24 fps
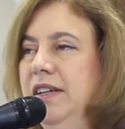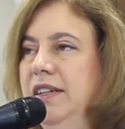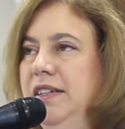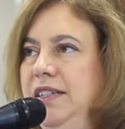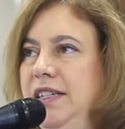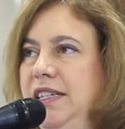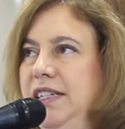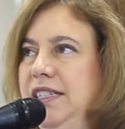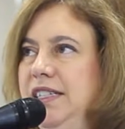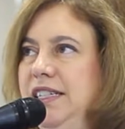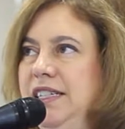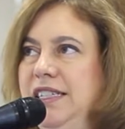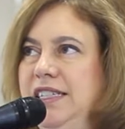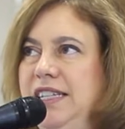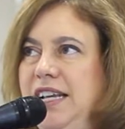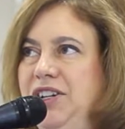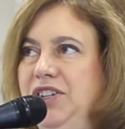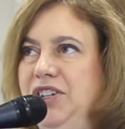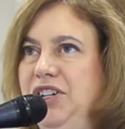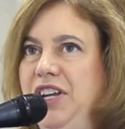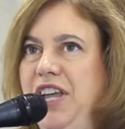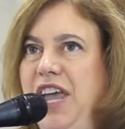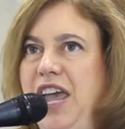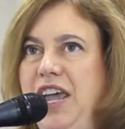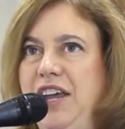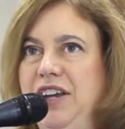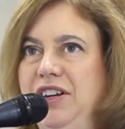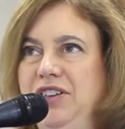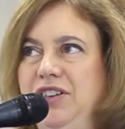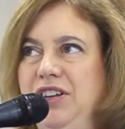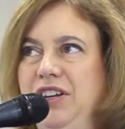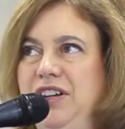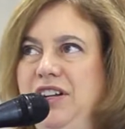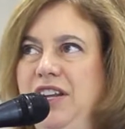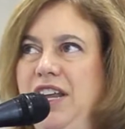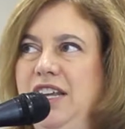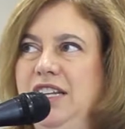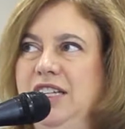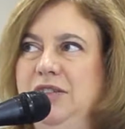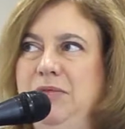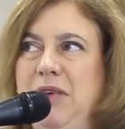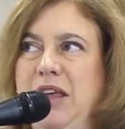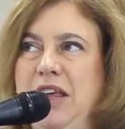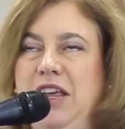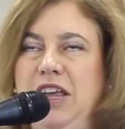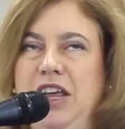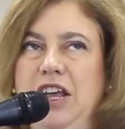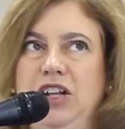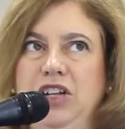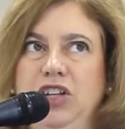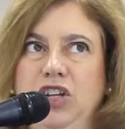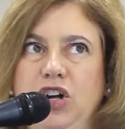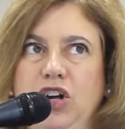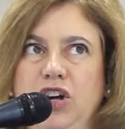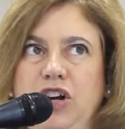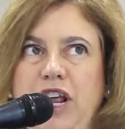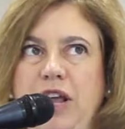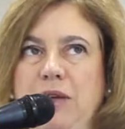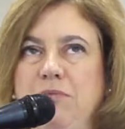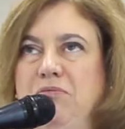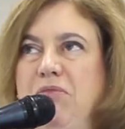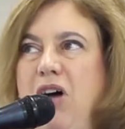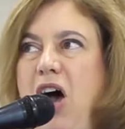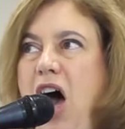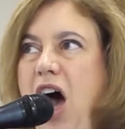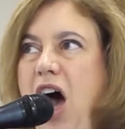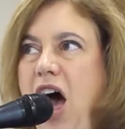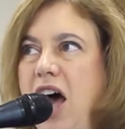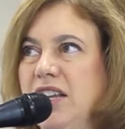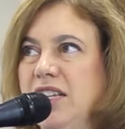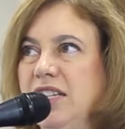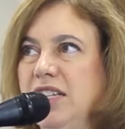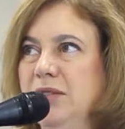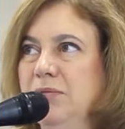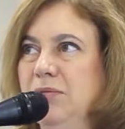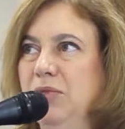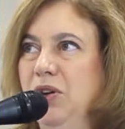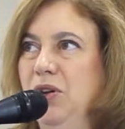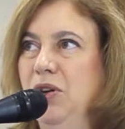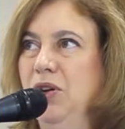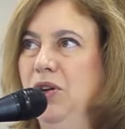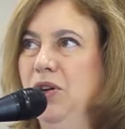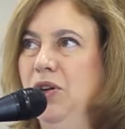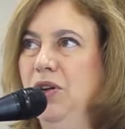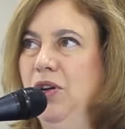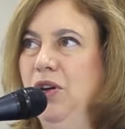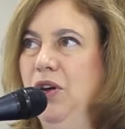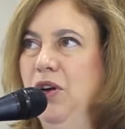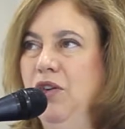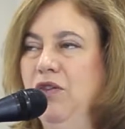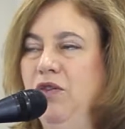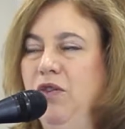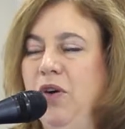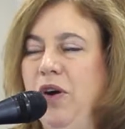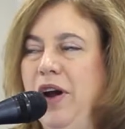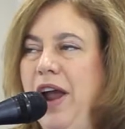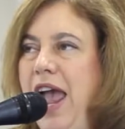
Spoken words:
Distance education is making learning possible for